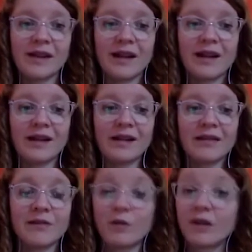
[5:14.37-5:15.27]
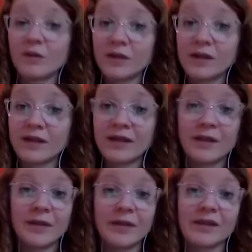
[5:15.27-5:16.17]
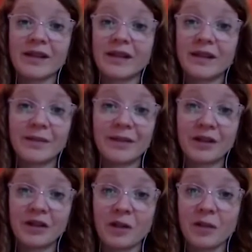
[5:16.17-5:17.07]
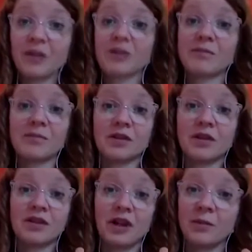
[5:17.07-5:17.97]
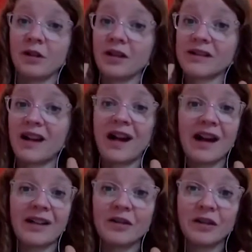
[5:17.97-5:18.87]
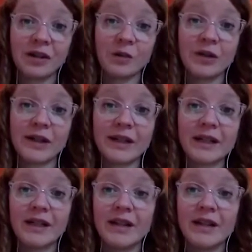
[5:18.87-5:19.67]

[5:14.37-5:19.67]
And for whatever reason, the emails end up in my junk box, I do not know why.